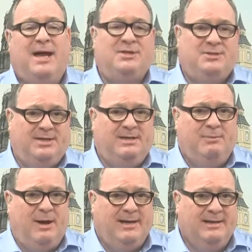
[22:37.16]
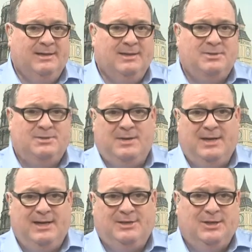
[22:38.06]
a city break to
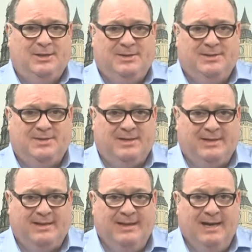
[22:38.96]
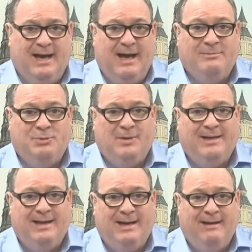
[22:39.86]
the Eternal City? I'm
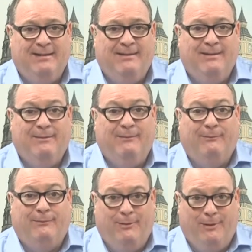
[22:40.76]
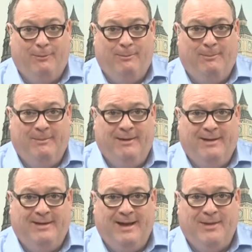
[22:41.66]
talking here Rome.
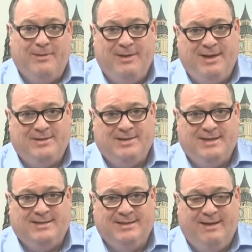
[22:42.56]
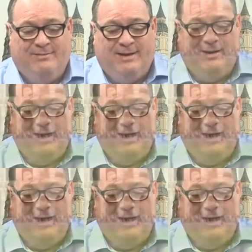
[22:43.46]
Now this is lovely.